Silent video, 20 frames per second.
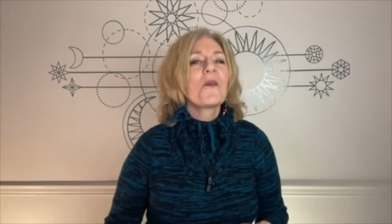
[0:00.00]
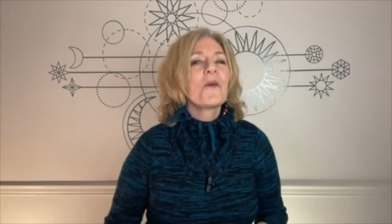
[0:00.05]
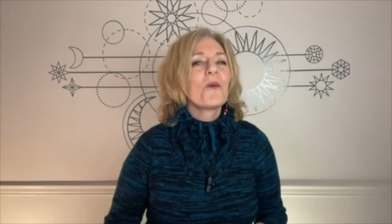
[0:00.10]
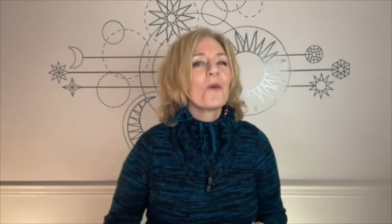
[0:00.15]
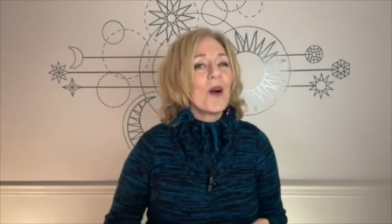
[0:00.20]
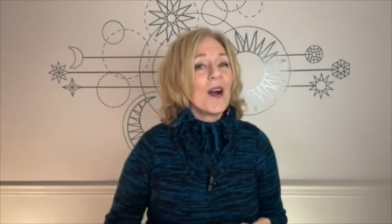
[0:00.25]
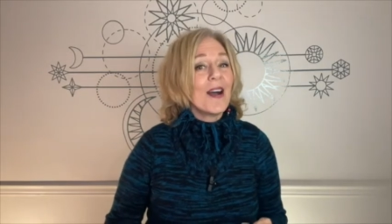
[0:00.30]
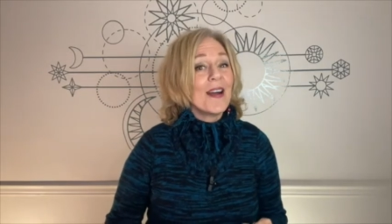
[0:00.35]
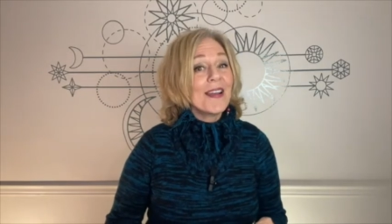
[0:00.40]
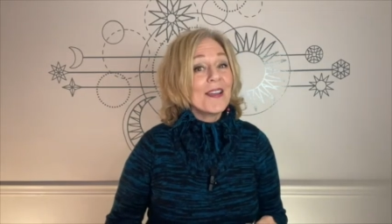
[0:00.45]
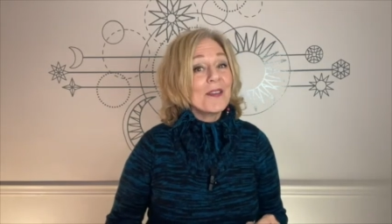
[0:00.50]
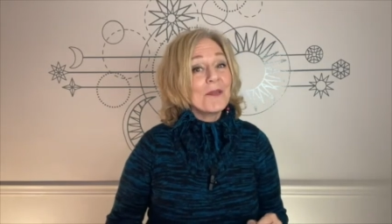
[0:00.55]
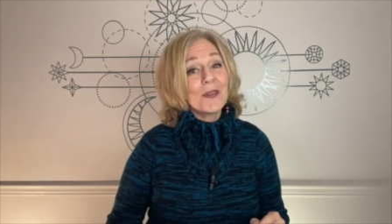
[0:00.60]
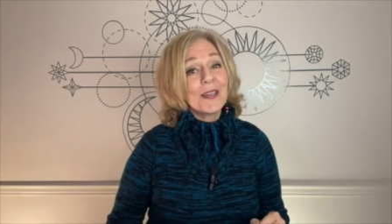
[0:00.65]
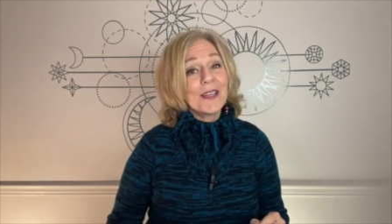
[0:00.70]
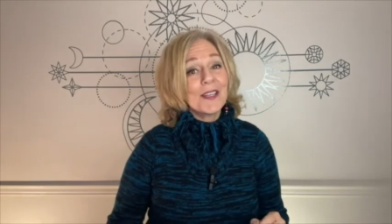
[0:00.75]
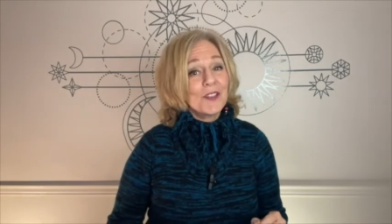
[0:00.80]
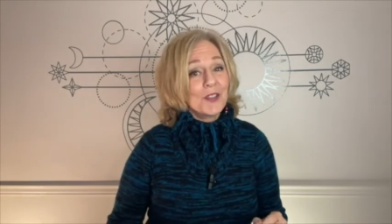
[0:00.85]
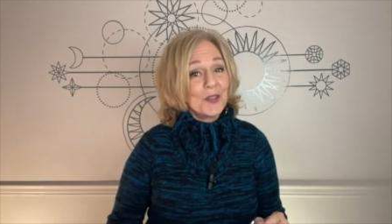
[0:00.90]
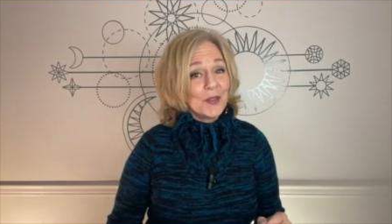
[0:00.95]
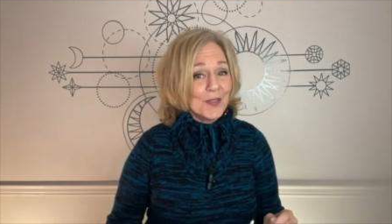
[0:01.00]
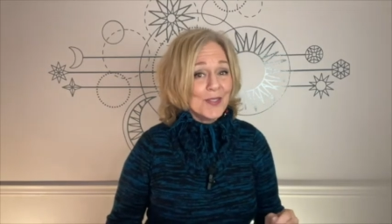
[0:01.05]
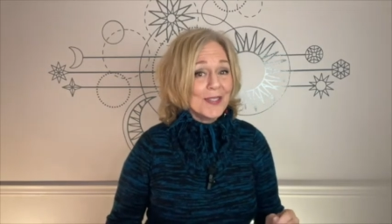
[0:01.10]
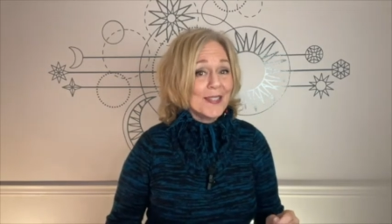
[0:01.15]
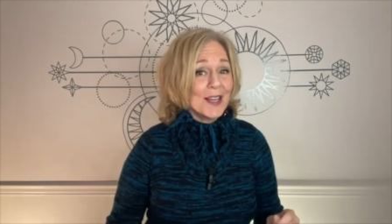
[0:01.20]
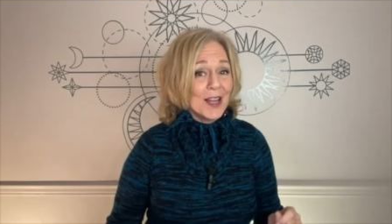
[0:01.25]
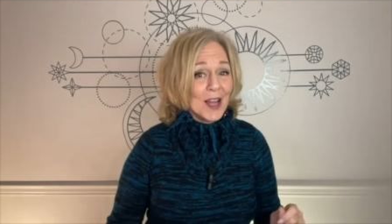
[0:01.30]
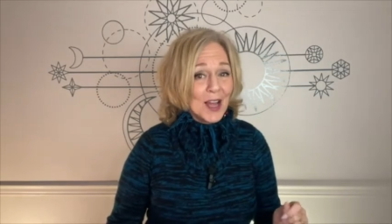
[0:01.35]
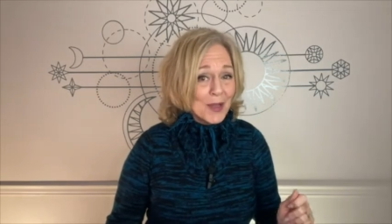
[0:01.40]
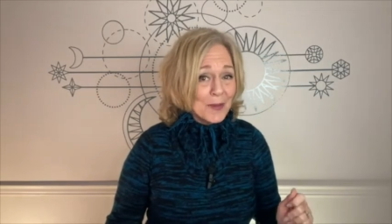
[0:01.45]
Why would I choose
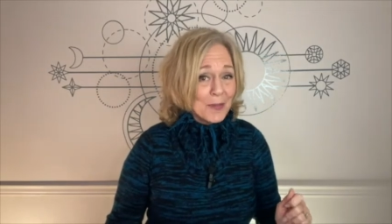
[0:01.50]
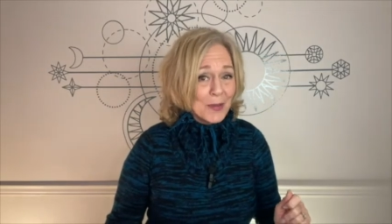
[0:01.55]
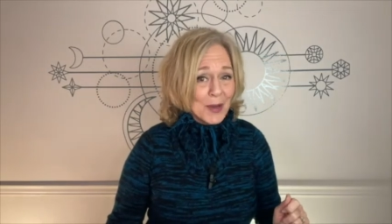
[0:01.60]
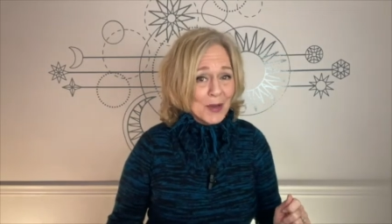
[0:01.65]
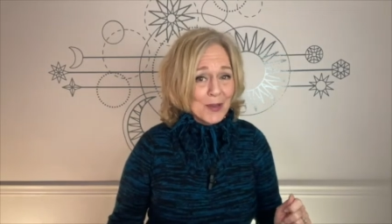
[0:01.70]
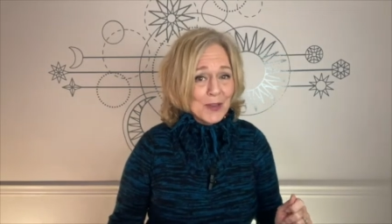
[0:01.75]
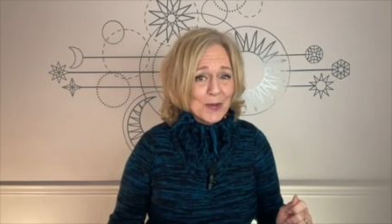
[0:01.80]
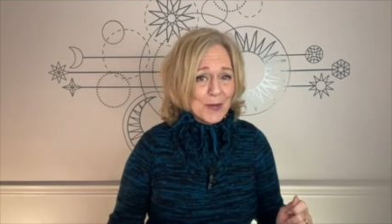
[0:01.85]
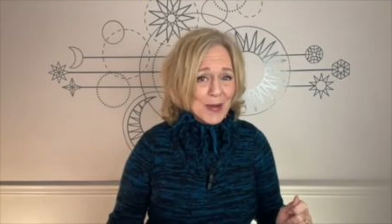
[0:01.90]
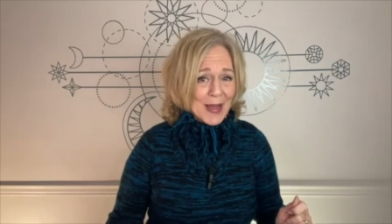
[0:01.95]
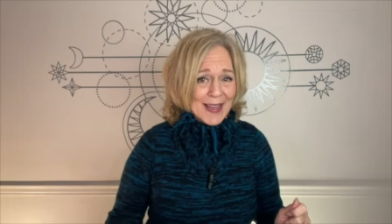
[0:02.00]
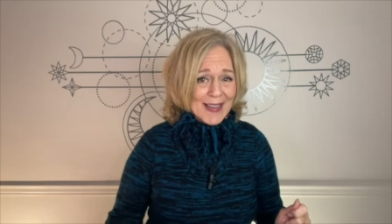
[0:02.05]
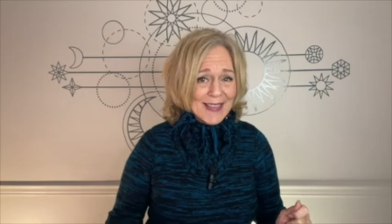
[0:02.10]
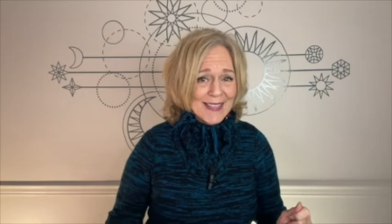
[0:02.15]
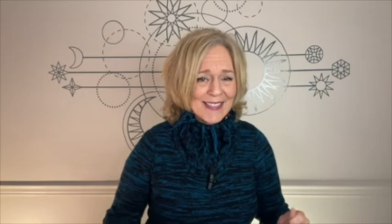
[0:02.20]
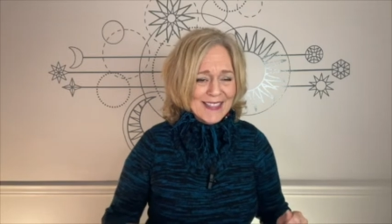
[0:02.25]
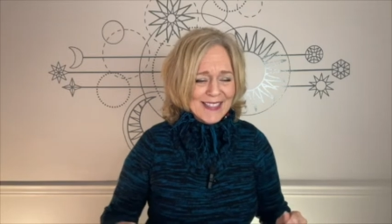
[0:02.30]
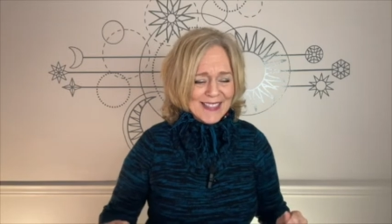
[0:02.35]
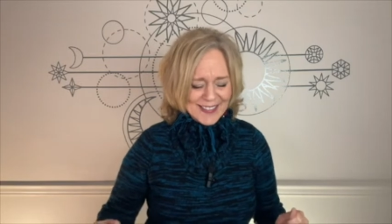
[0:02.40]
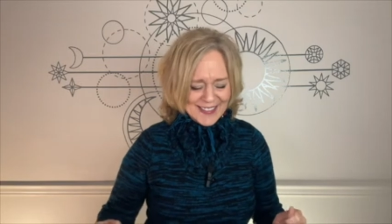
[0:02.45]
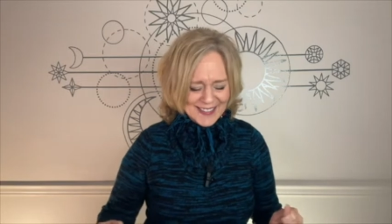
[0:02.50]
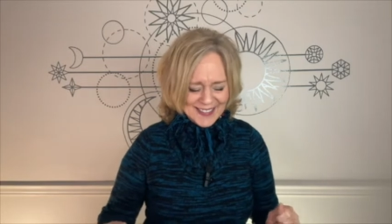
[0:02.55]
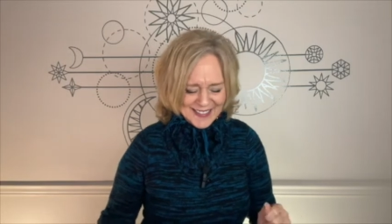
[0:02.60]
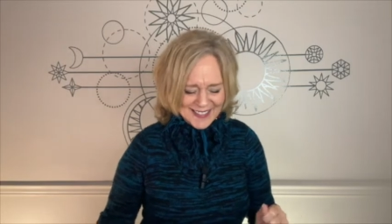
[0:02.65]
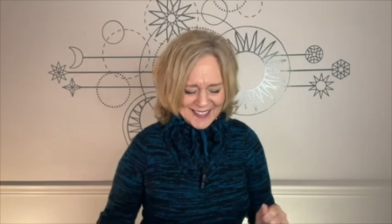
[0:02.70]
an eyeball, you ask?